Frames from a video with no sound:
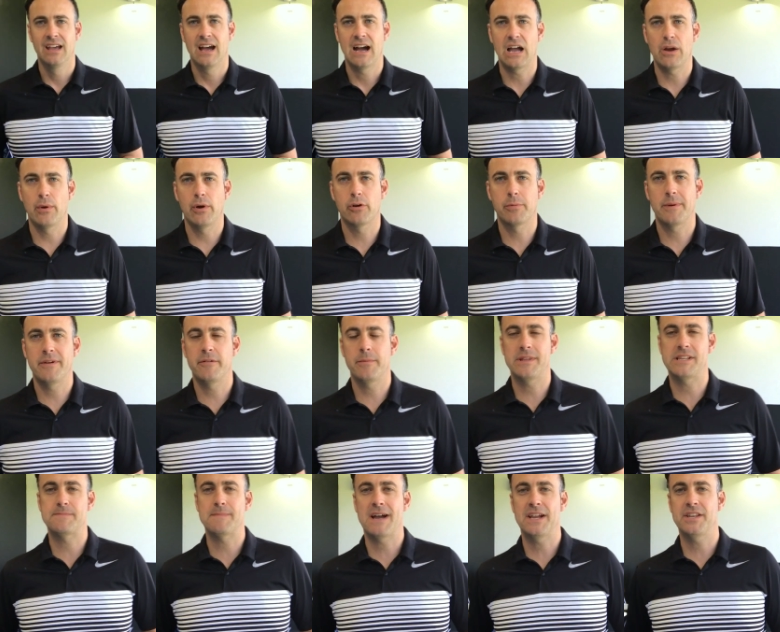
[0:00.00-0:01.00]
Hi, welcome everybody.
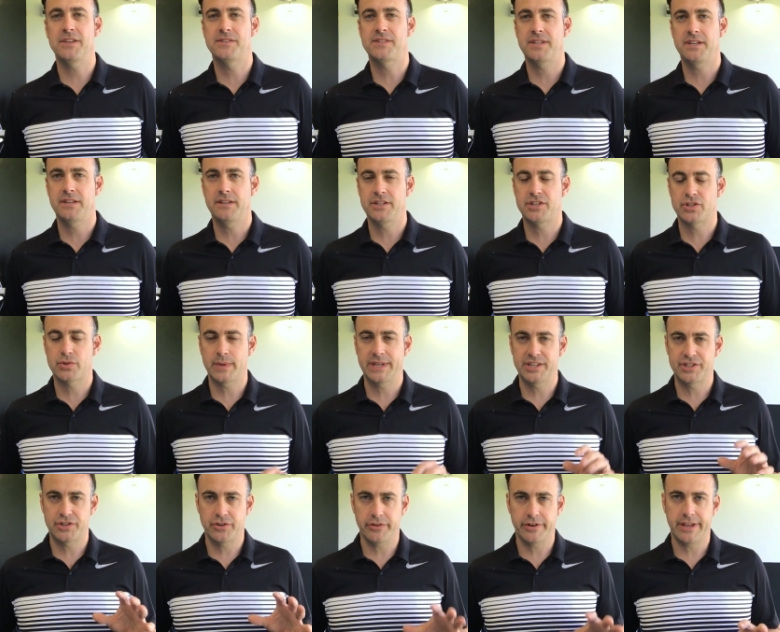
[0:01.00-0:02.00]
It's Mike Newton in the swing
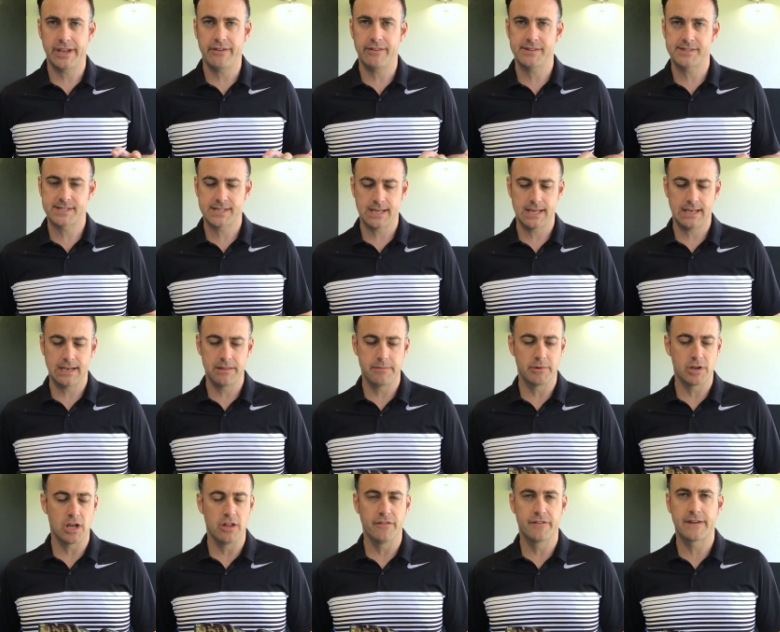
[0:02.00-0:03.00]
studio here at London
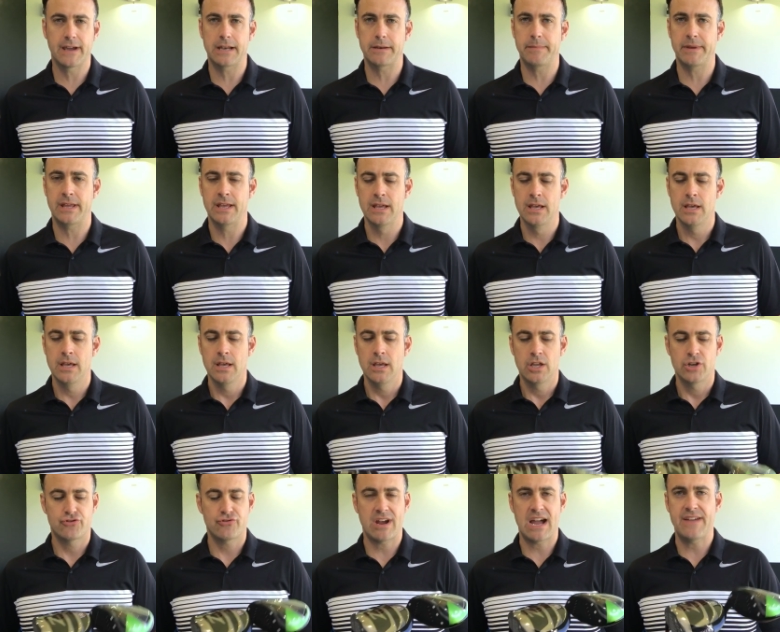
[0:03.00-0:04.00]
Golf Academy.
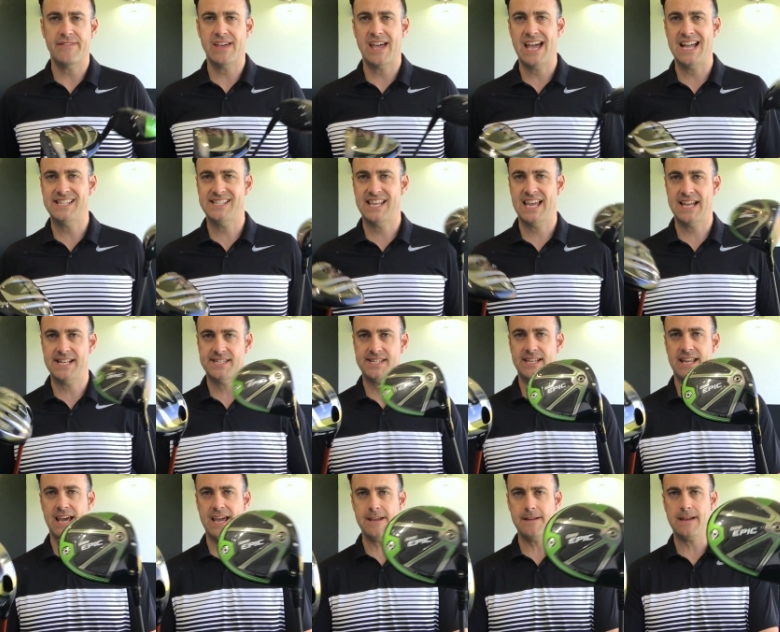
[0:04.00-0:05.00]
Driver head-to-head
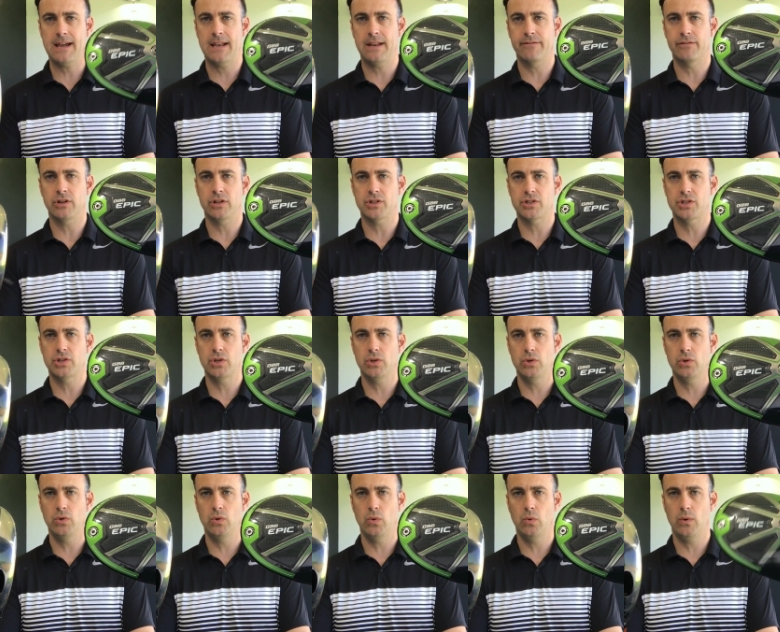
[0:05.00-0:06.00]
today, and I've got
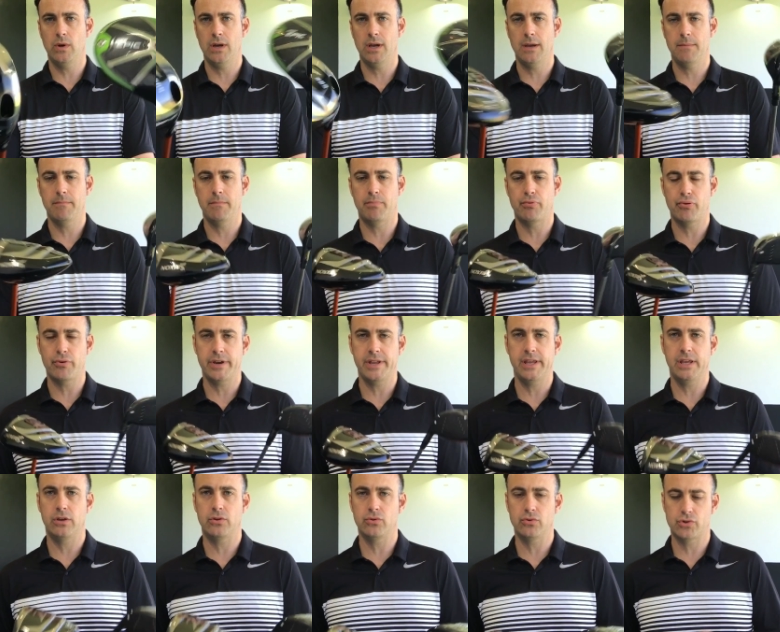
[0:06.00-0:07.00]
two
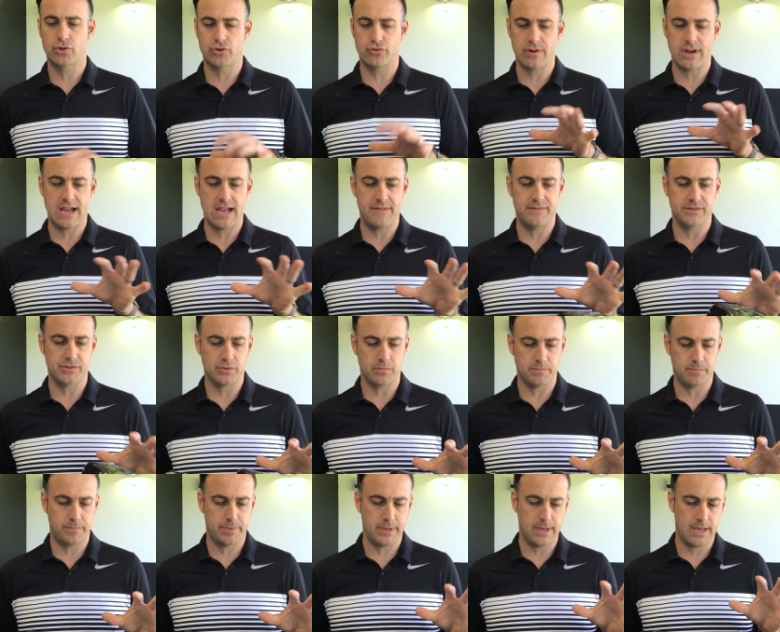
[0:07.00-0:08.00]
pretty good drivers
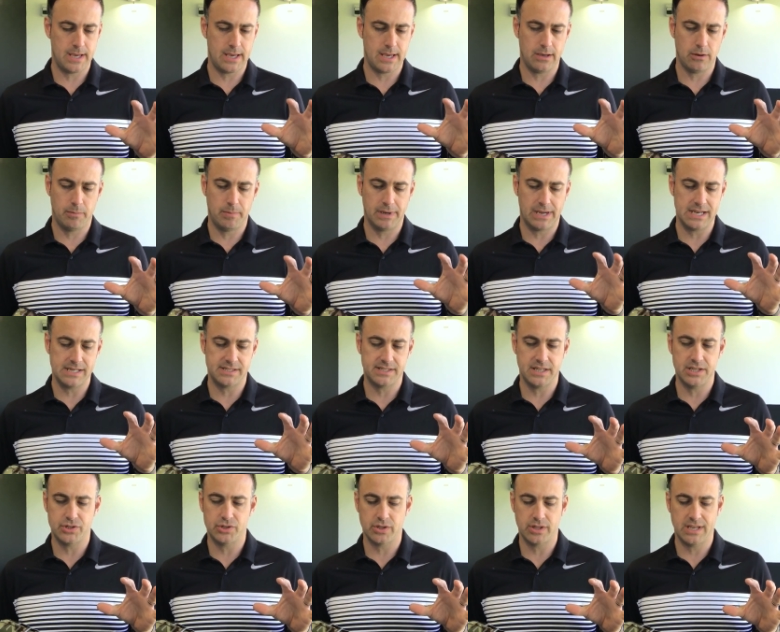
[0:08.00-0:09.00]
up against
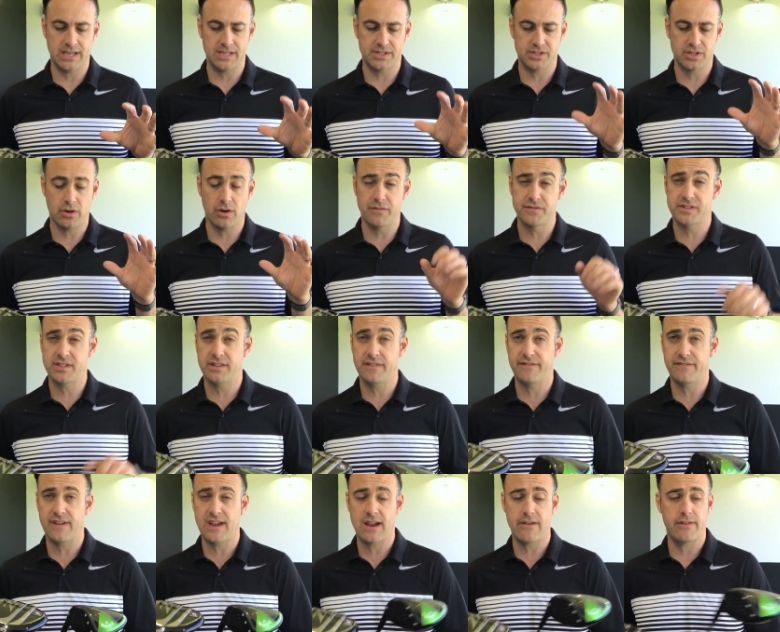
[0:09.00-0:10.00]
each other here. So obviously the
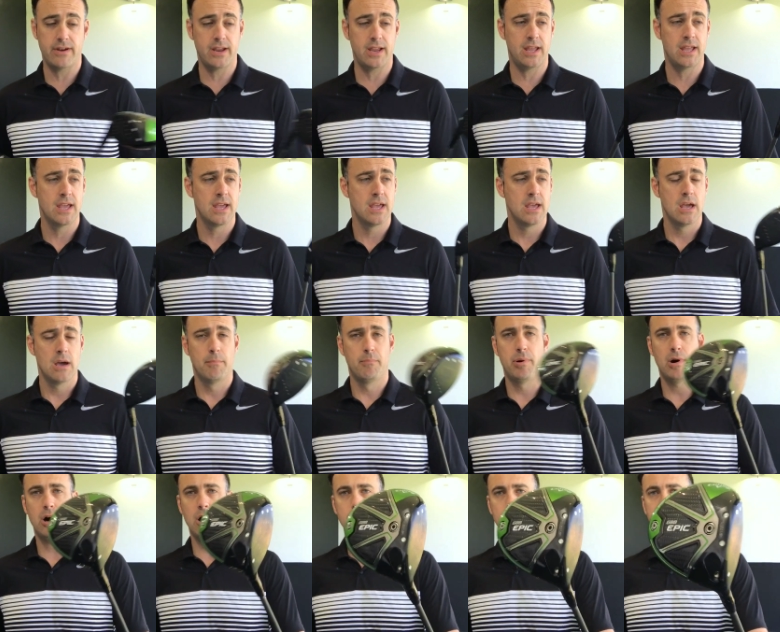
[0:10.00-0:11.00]
very
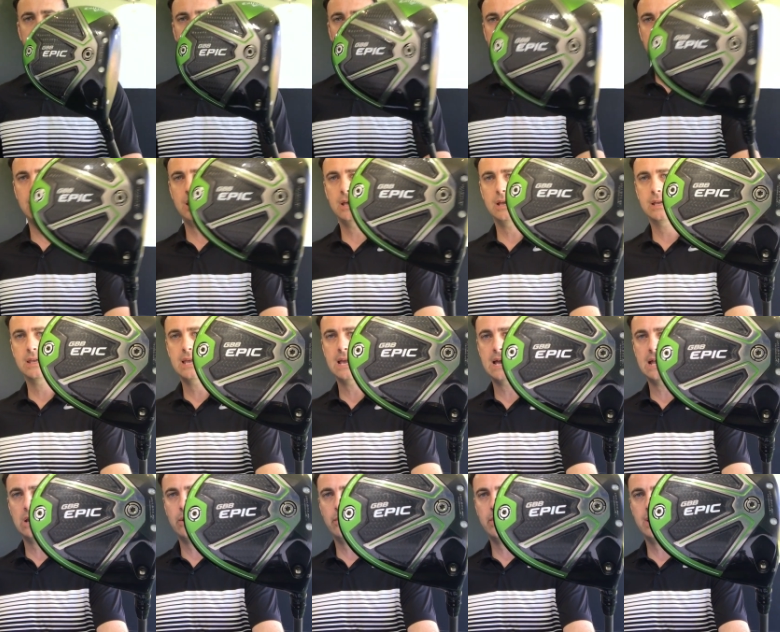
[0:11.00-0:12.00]
popular
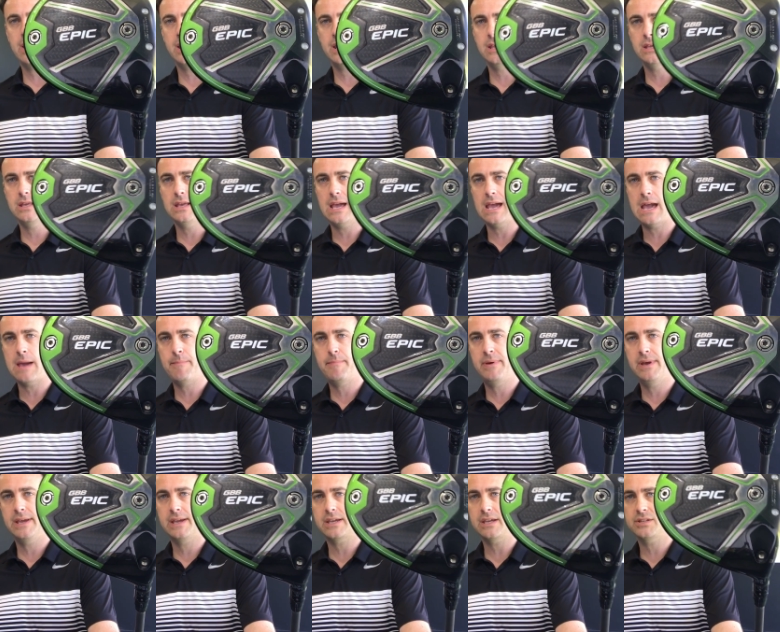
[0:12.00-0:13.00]
Callaway
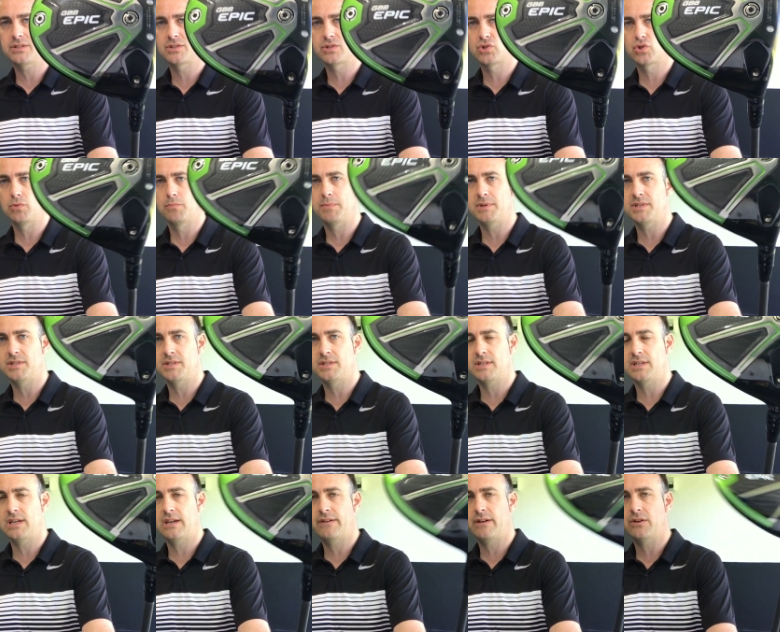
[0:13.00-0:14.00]
Epic
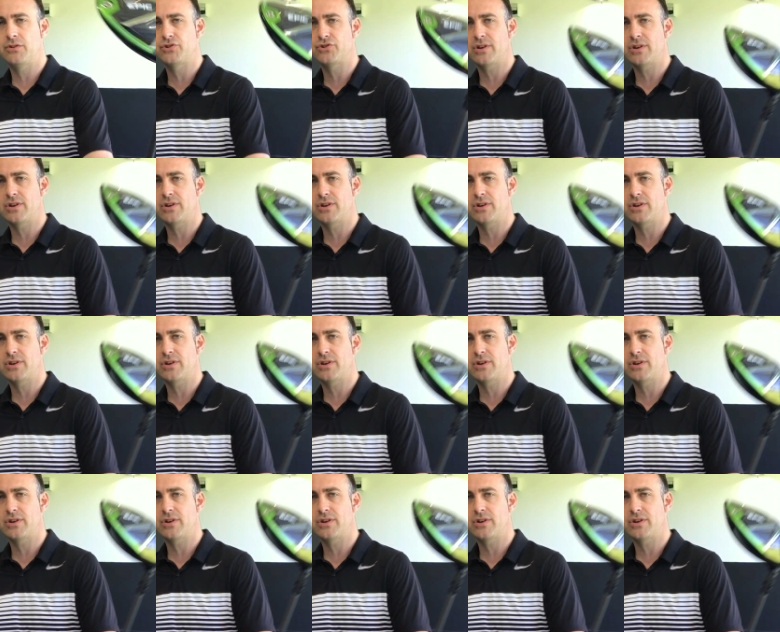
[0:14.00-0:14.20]
Sub-Zero